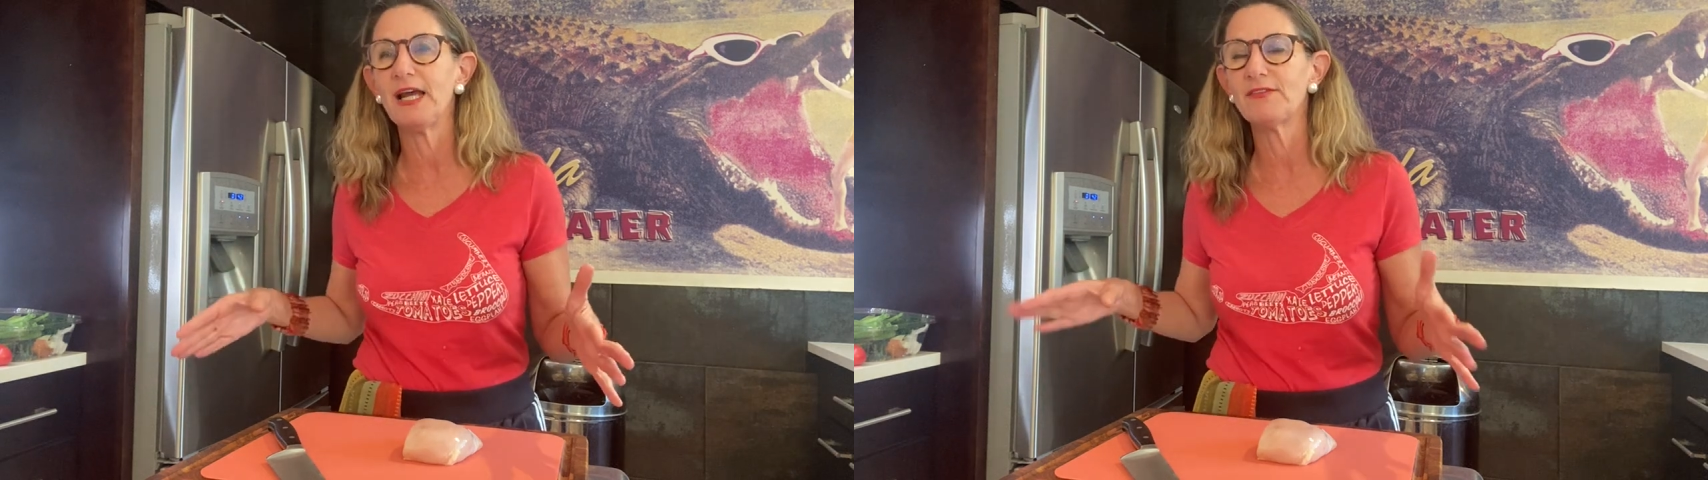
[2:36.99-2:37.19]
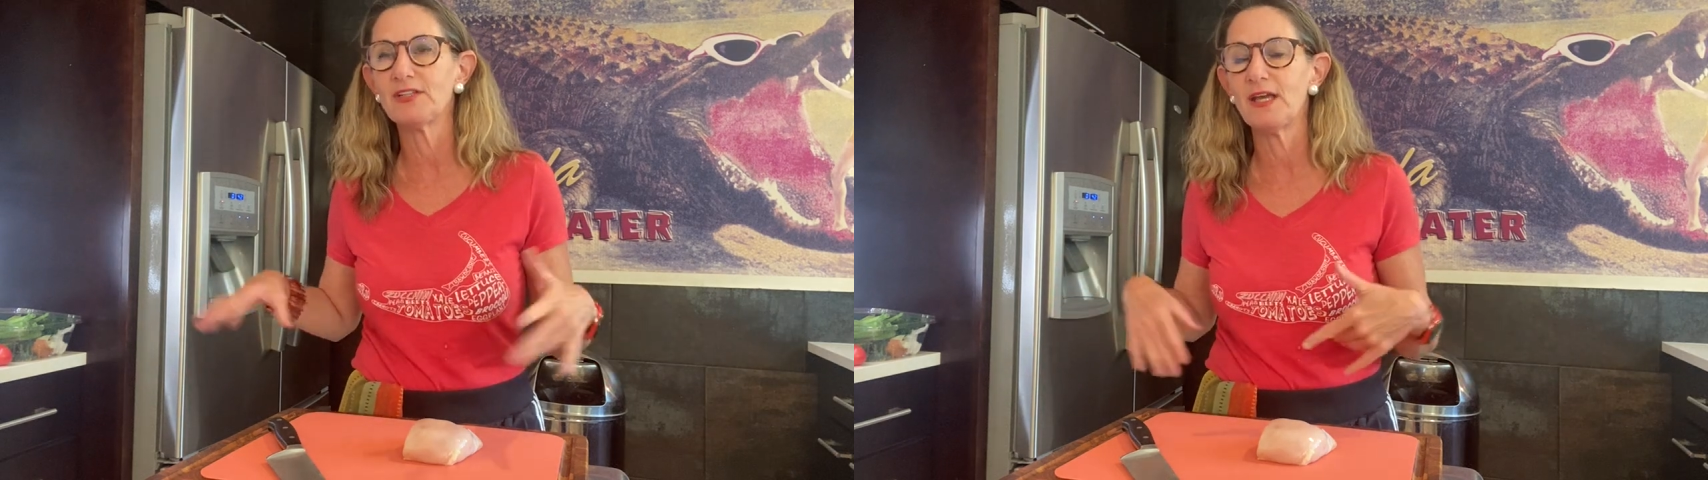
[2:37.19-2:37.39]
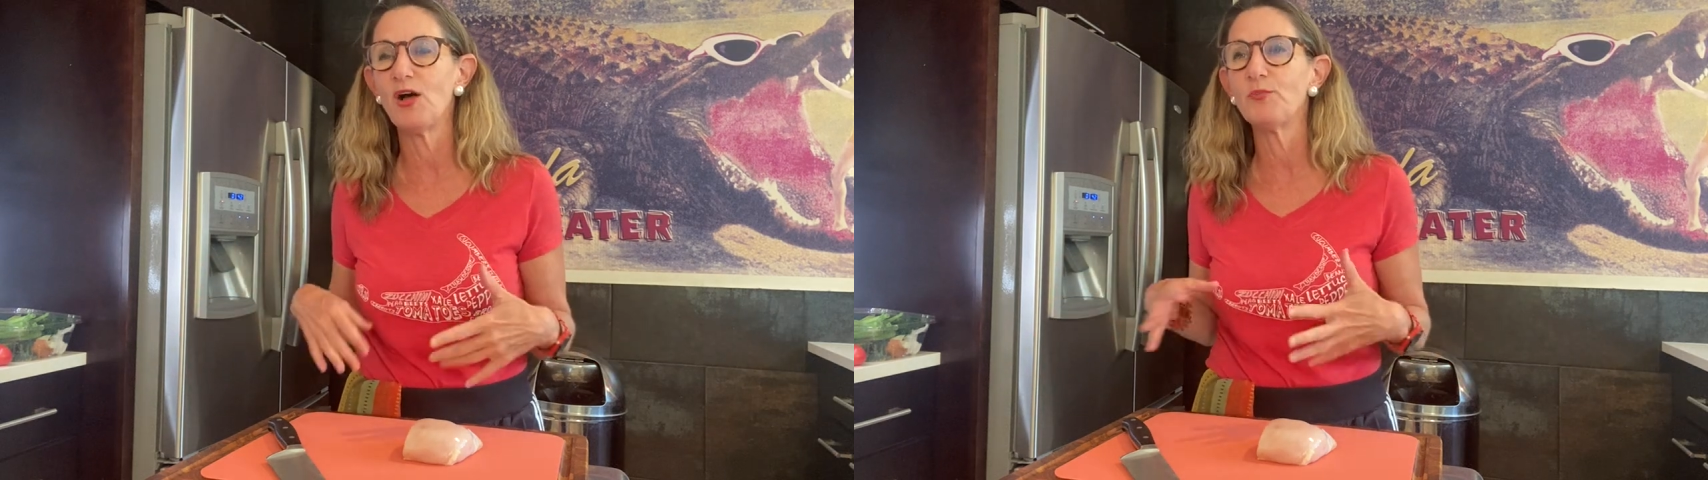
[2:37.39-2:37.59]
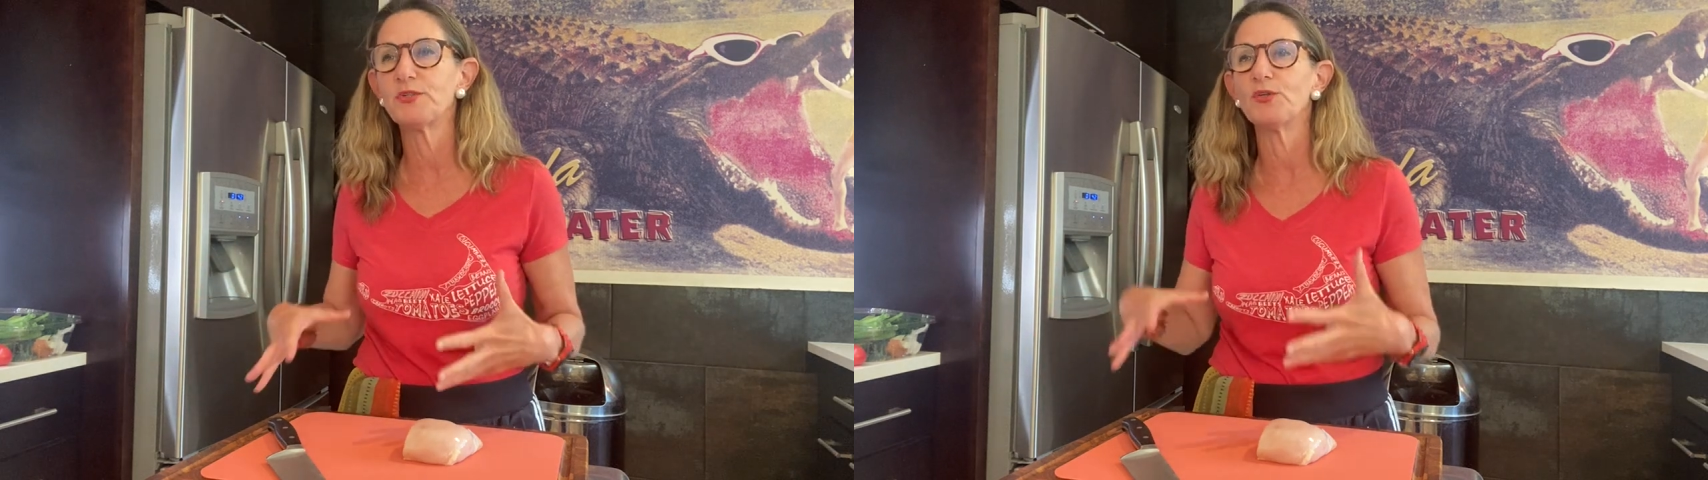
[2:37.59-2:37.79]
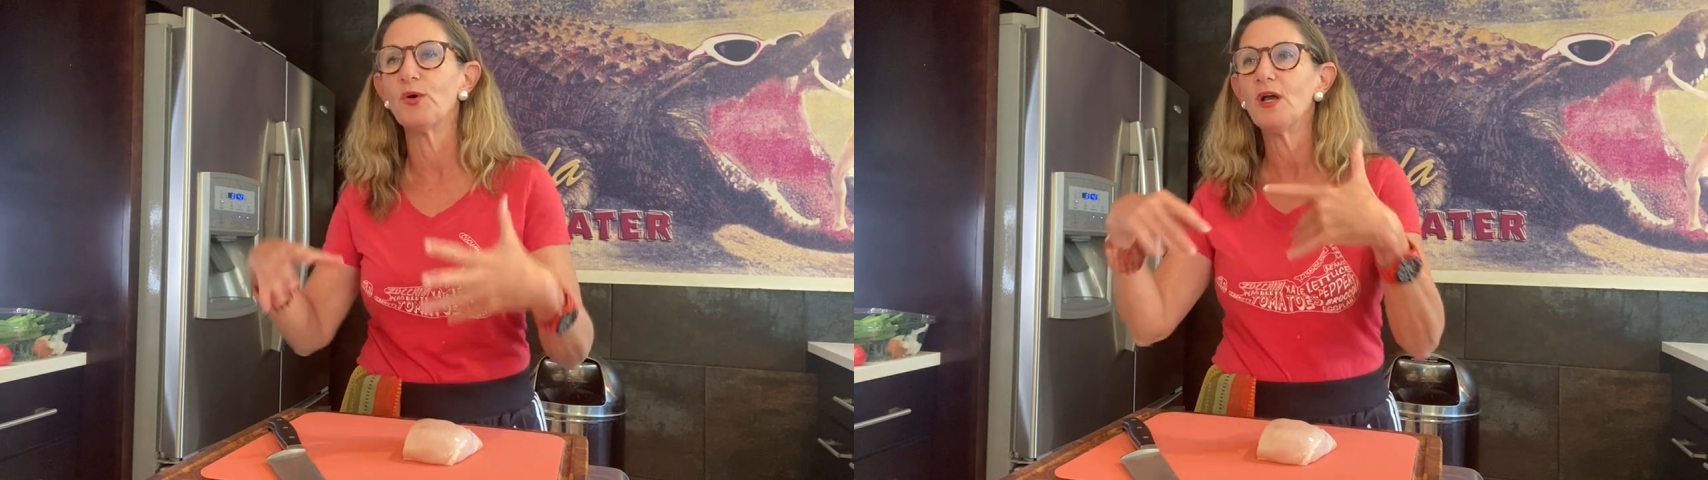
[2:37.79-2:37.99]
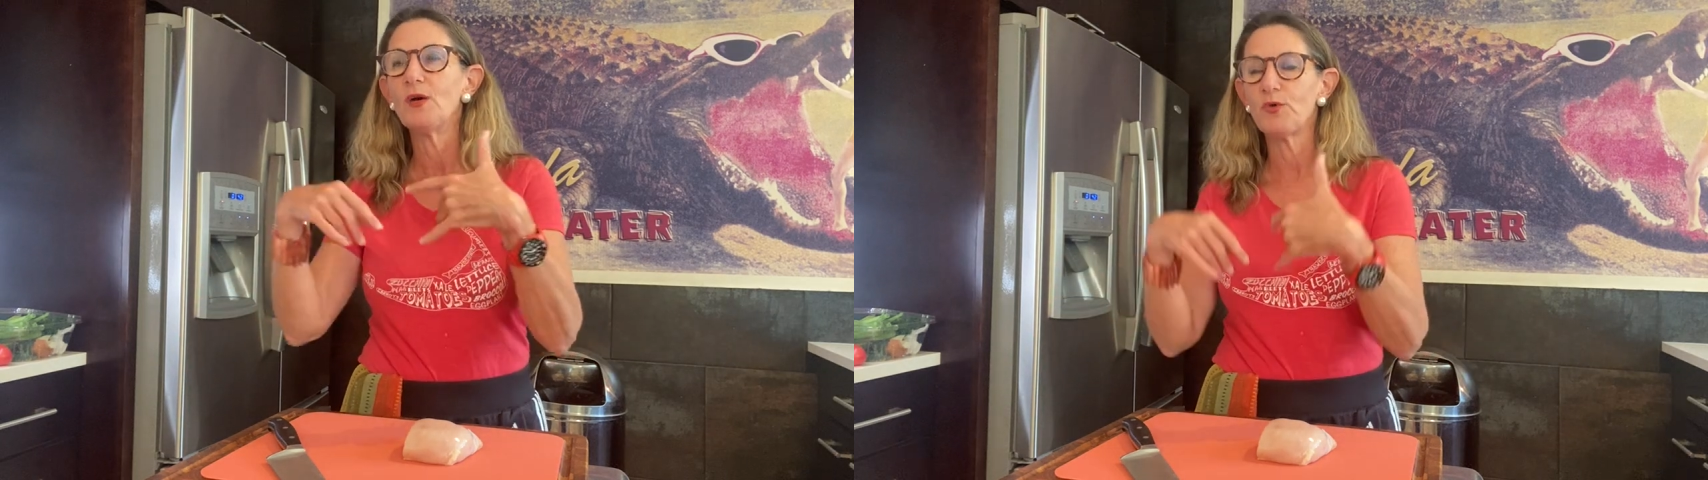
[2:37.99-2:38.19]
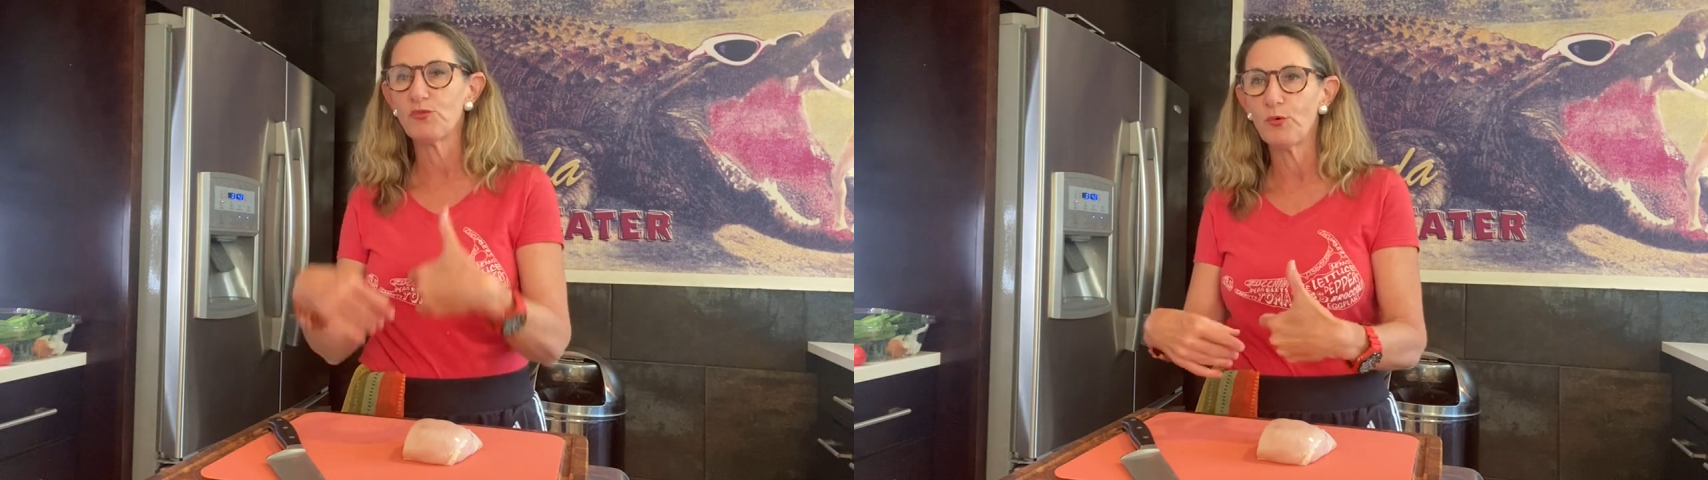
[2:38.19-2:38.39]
I have to help you with